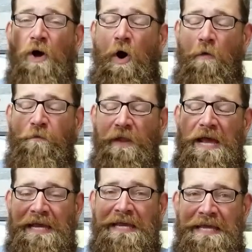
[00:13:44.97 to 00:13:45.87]
Hopefully
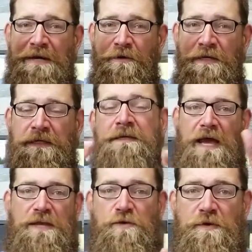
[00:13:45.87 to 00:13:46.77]
I can get her done.
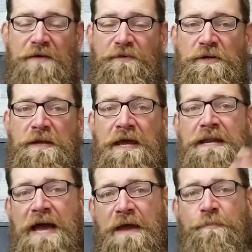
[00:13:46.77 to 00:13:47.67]
You have a good
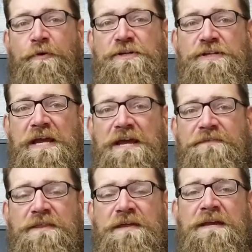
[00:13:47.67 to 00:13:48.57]
night. I appreciate
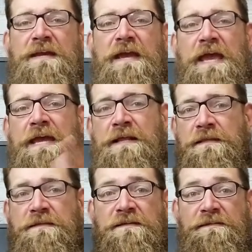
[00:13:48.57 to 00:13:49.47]
everything.
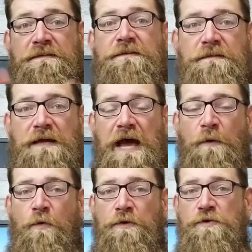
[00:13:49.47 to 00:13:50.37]
And I
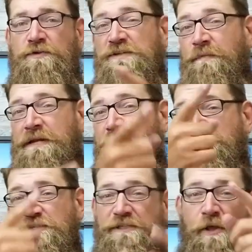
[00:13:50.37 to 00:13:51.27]
won't use somebody
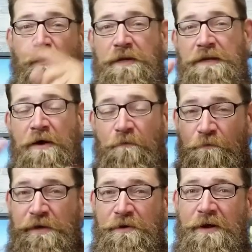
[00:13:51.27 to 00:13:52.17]
else's slogan. I'll
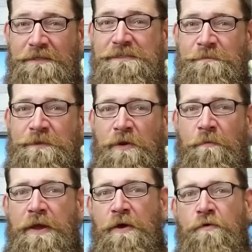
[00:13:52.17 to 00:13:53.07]
figure out something on
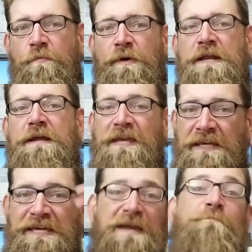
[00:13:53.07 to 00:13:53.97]
my own. But
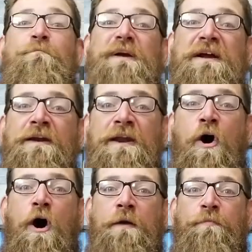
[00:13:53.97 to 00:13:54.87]
keep bearding
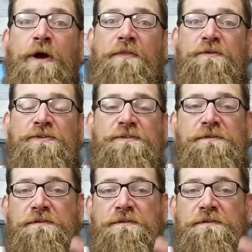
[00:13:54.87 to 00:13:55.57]
on, brothers.